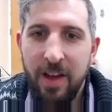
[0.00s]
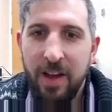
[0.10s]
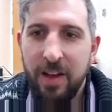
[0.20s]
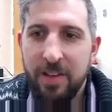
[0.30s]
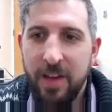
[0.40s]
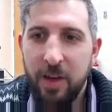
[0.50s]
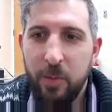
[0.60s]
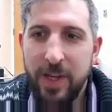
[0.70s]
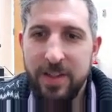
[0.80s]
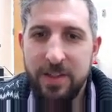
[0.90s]
think I
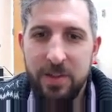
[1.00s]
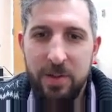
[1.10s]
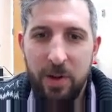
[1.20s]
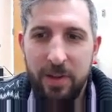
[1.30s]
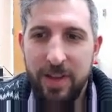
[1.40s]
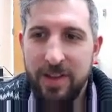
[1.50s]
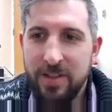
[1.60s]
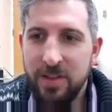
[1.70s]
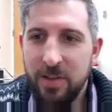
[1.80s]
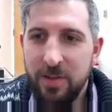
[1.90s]
waited too long there,
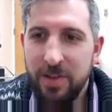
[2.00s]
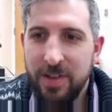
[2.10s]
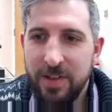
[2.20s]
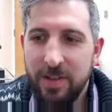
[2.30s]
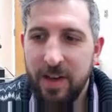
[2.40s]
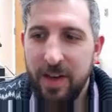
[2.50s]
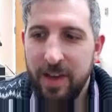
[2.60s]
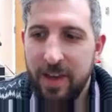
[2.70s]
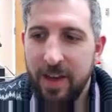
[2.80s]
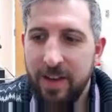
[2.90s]
so I'm going to do that
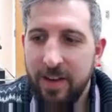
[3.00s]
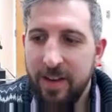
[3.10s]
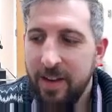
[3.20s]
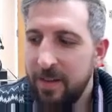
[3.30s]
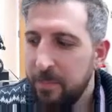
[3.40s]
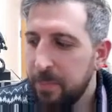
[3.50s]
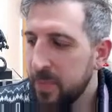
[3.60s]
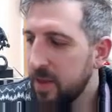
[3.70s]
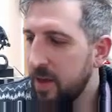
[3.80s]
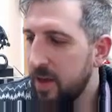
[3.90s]
again.
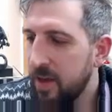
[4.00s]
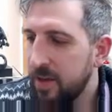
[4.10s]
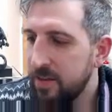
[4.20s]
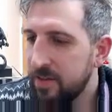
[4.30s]
And